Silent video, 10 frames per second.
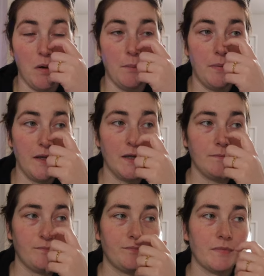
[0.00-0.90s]

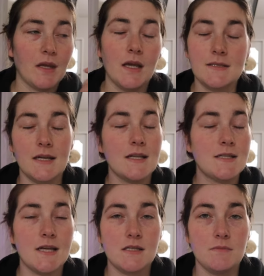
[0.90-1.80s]
pumping. It's gonna
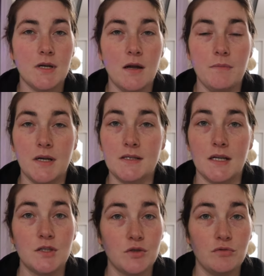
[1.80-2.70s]
take some time because
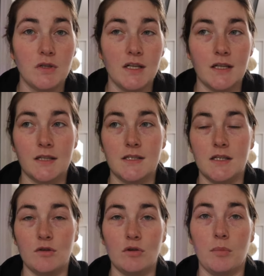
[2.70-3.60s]
I do need to
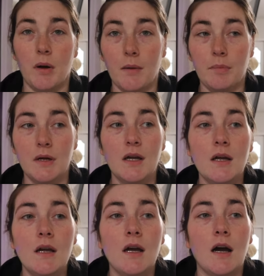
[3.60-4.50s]
continue to pump.
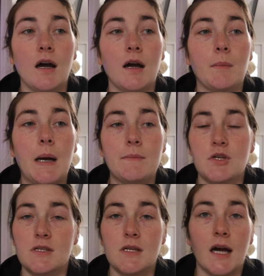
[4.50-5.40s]
Um, I'm
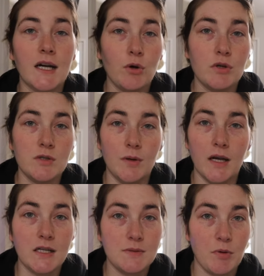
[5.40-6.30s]
just not going to
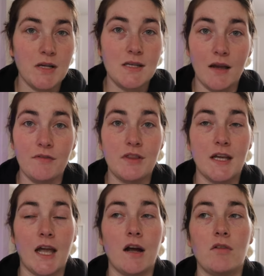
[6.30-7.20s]
express
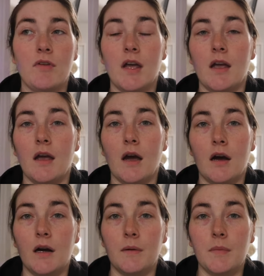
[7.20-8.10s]
everything out of it.
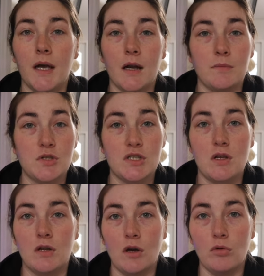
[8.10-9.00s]
Um, and I'm just
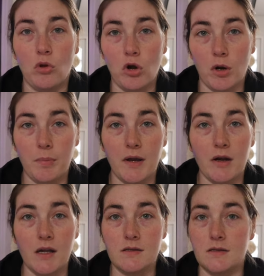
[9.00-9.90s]
gonna go longer
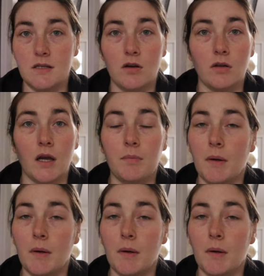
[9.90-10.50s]
periods until like